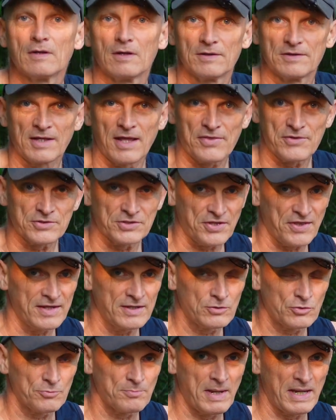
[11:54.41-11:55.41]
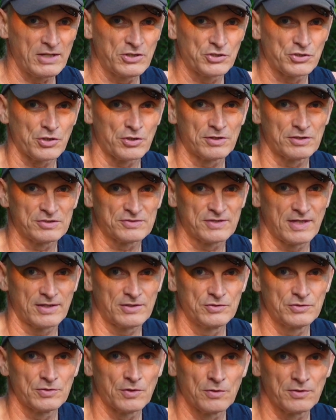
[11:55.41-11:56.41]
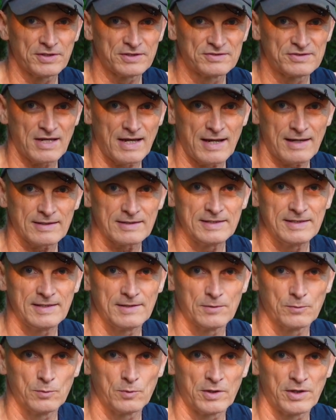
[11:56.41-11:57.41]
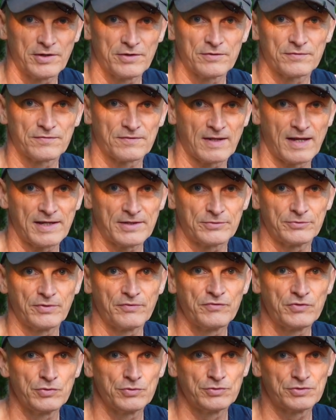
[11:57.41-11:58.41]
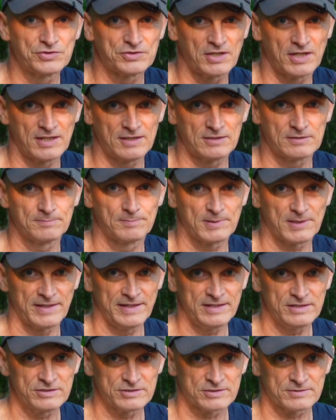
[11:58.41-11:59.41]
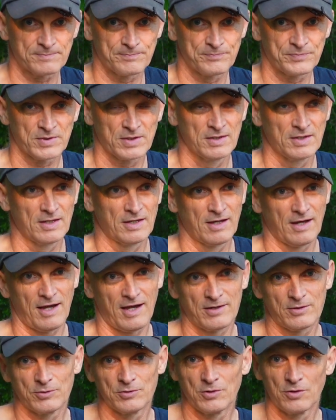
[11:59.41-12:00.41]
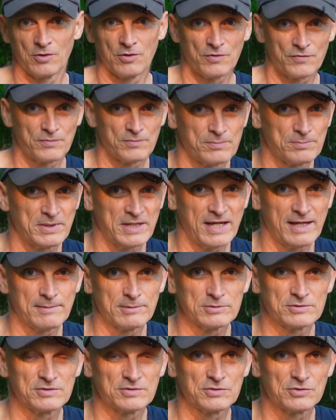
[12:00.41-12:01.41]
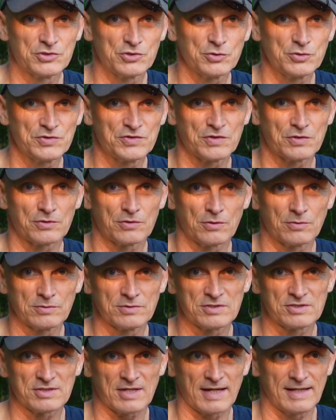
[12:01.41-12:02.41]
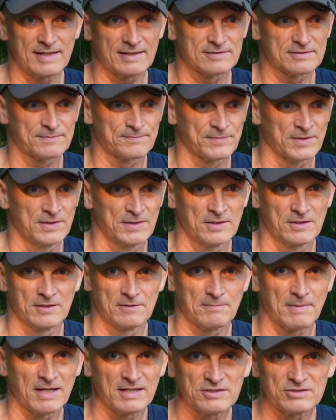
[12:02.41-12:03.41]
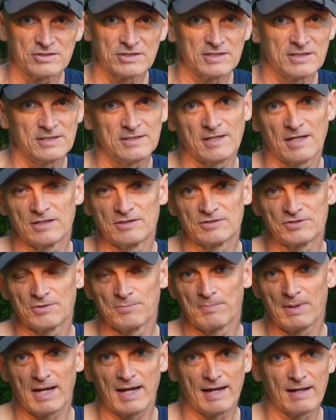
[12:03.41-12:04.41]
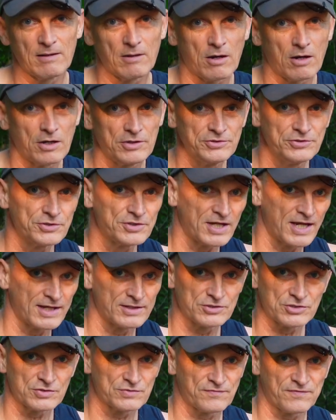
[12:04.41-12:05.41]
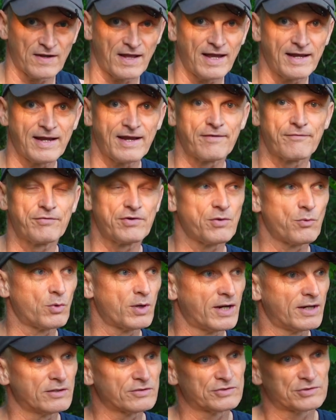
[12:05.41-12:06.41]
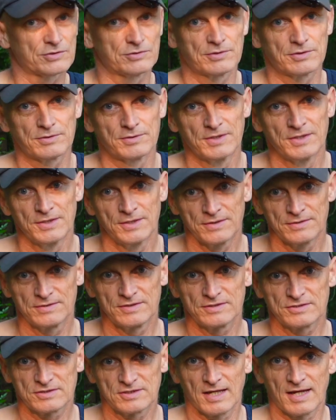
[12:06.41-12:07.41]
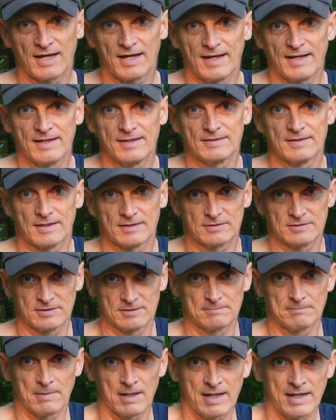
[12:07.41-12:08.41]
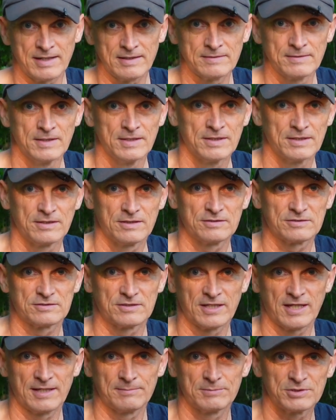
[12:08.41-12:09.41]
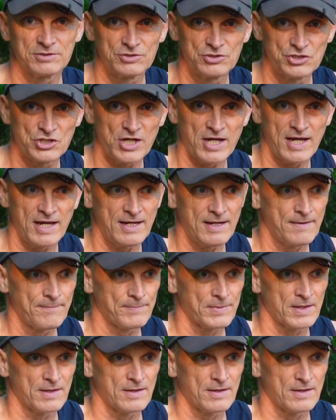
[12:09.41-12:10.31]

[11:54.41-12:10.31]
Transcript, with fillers: Another thing to make sure is that you know exactly where your flight review is taking place. I don't know you'll be able to choose your own site. In my city, there's a bylaw, you can't just fly everywhere. So this guy that did mine, his name is Jay.